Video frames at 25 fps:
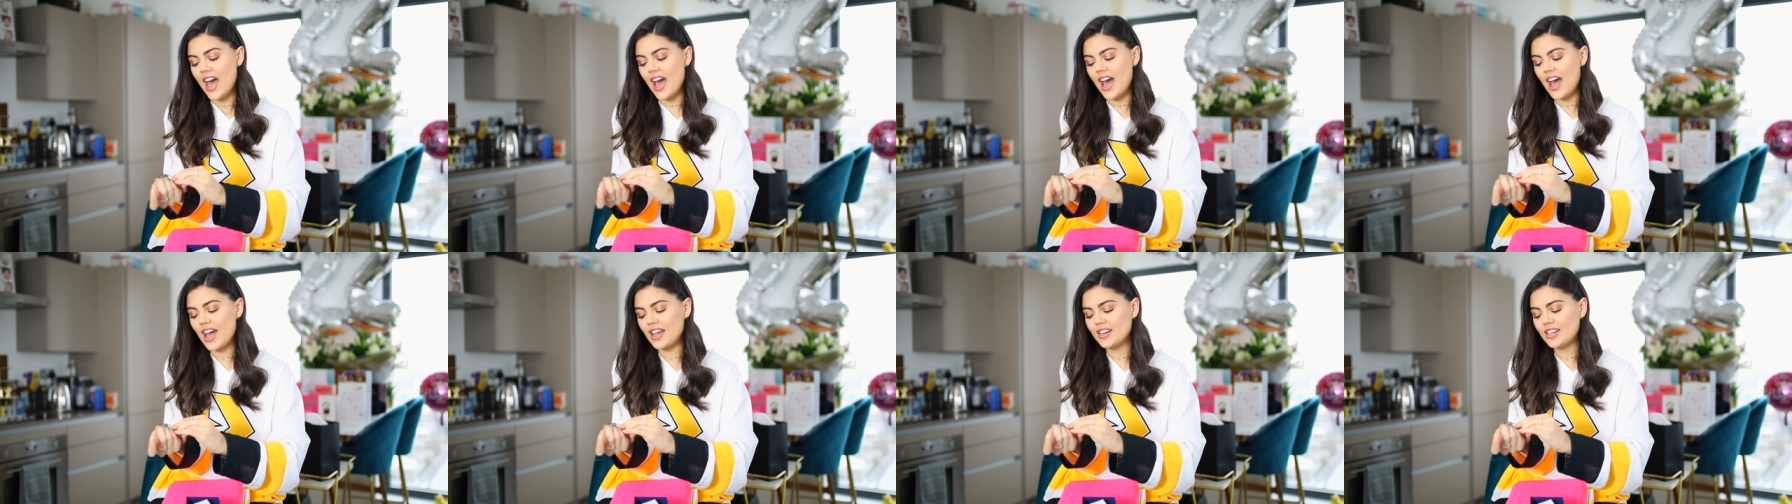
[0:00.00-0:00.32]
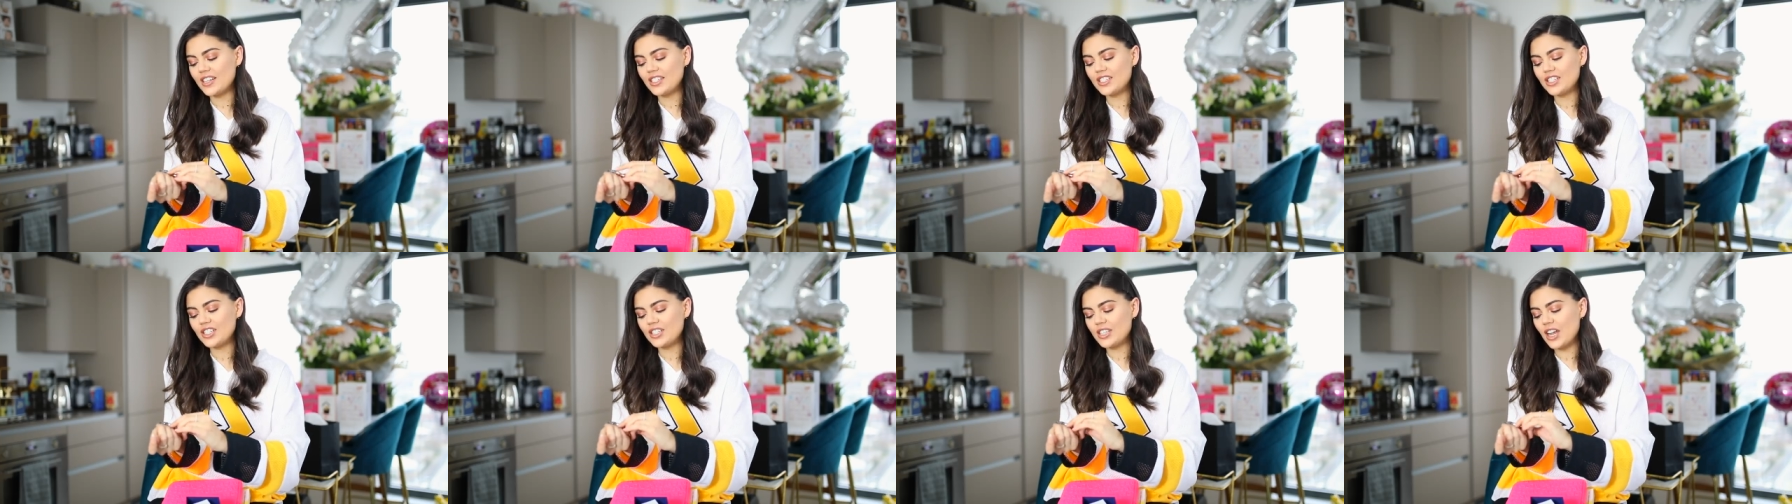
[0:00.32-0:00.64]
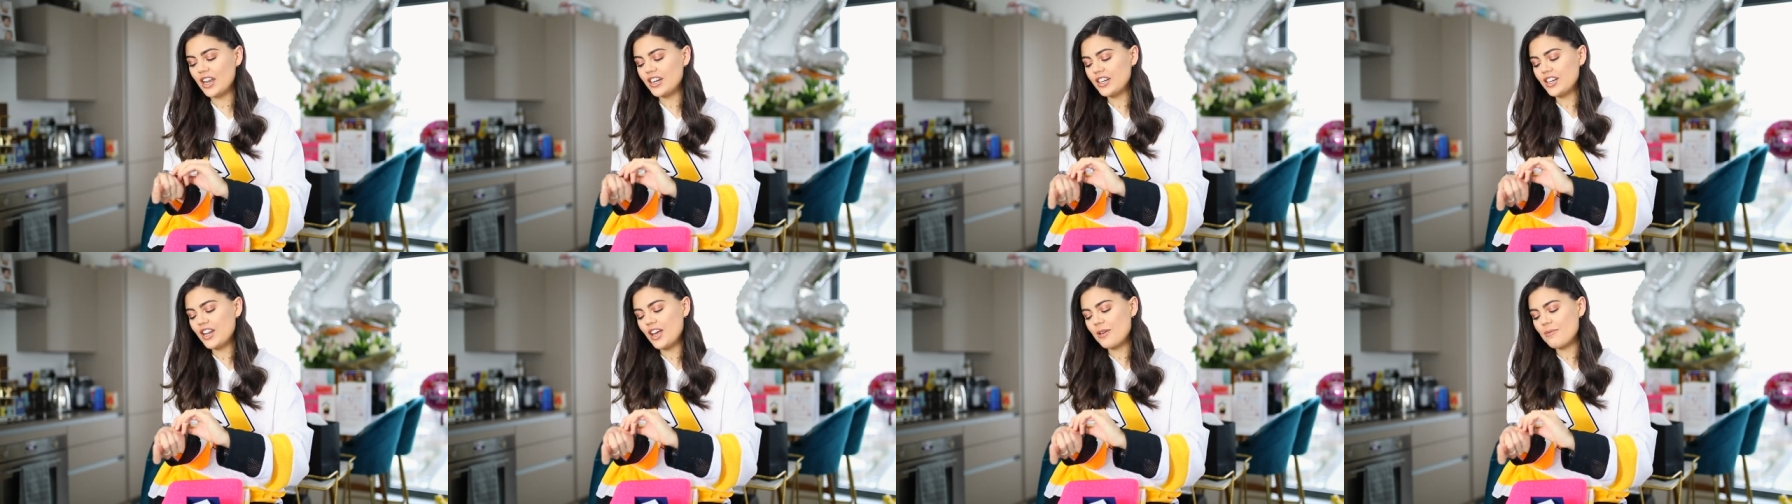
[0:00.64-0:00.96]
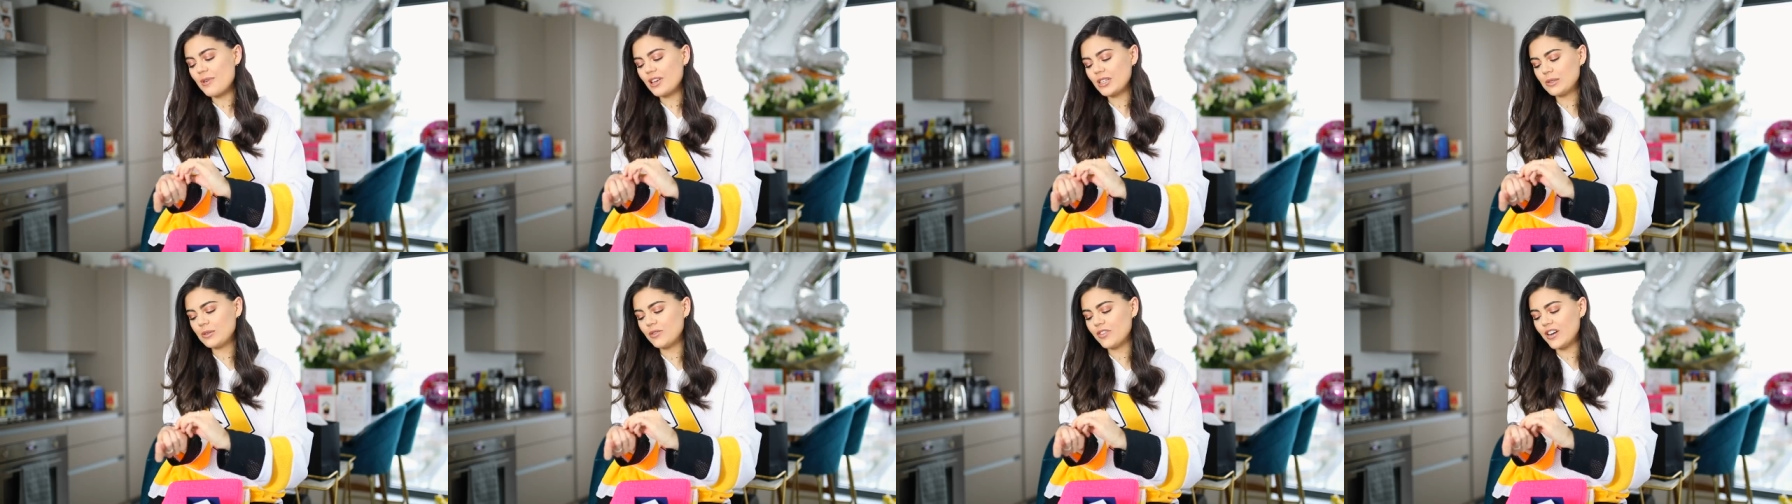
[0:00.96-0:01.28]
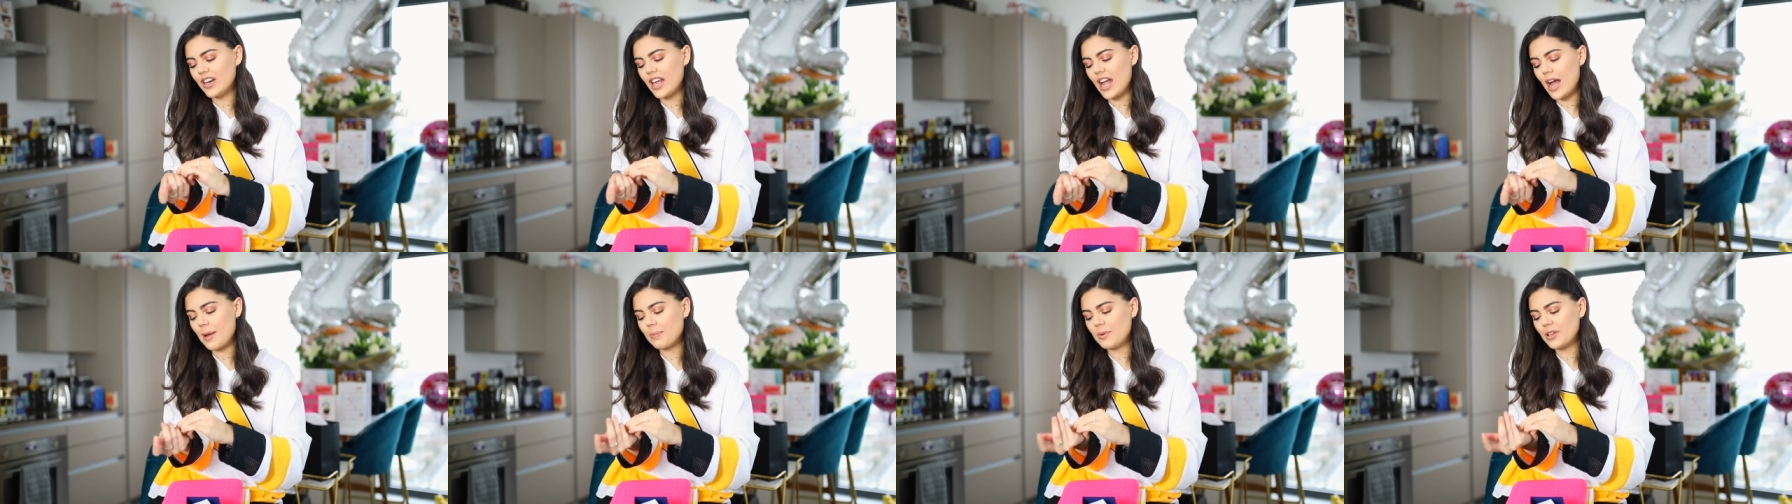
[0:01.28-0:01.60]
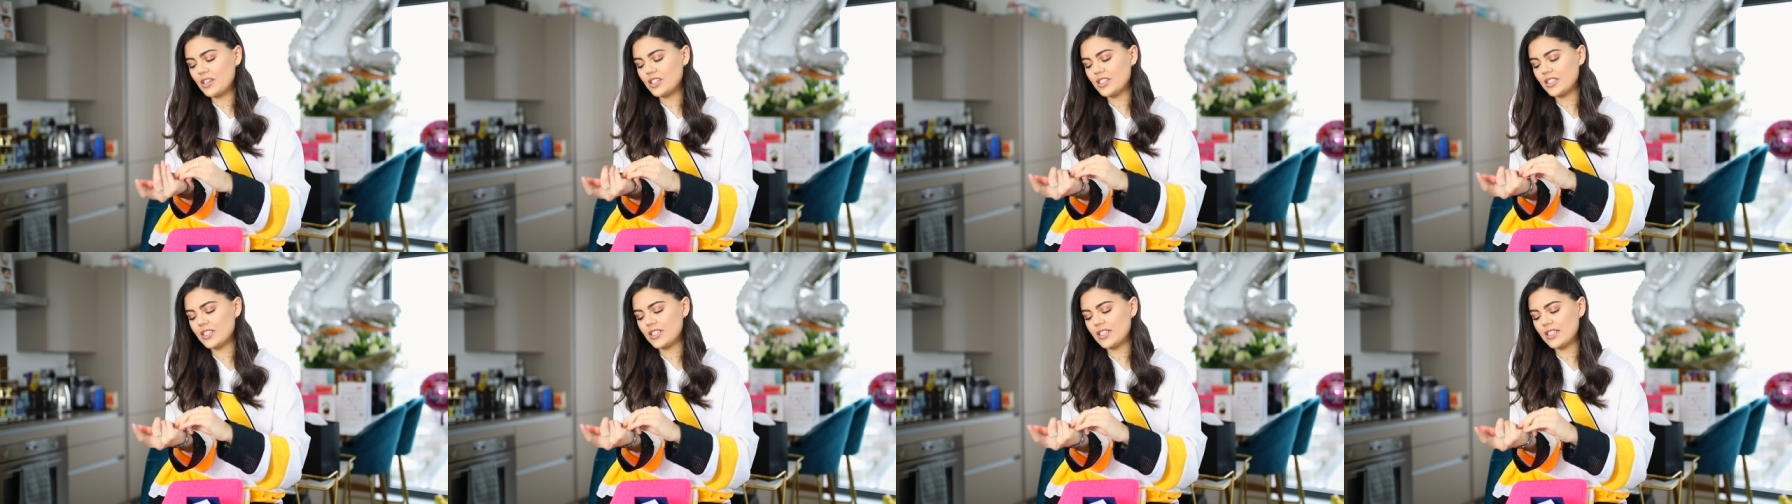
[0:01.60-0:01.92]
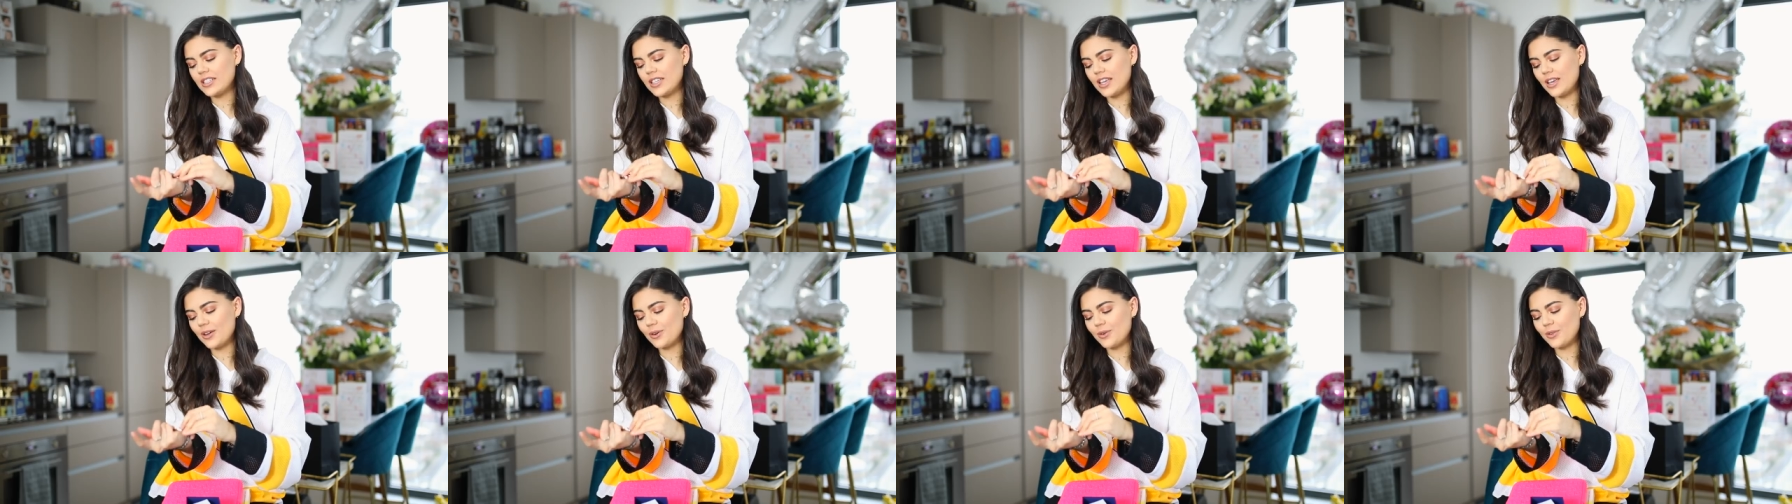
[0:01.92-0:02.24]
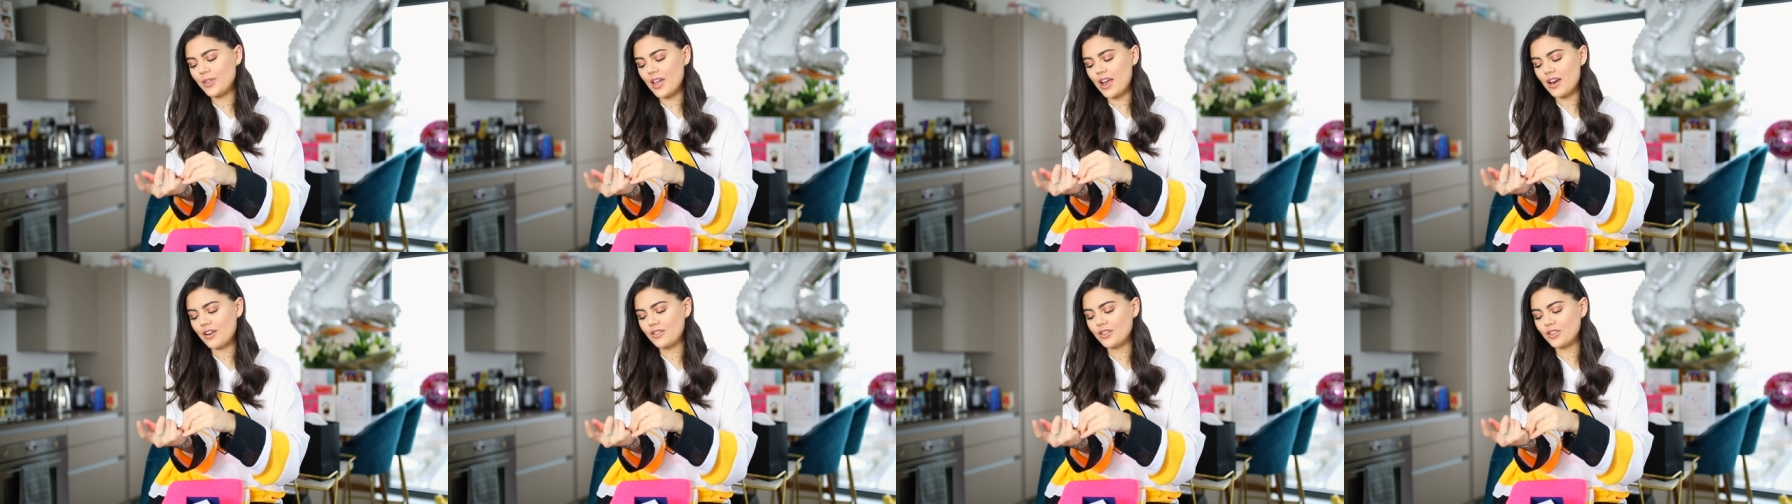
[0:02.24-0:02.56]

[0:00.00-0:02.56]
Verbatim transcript: And it's just, I don't know, it makes me really happy just to see it all there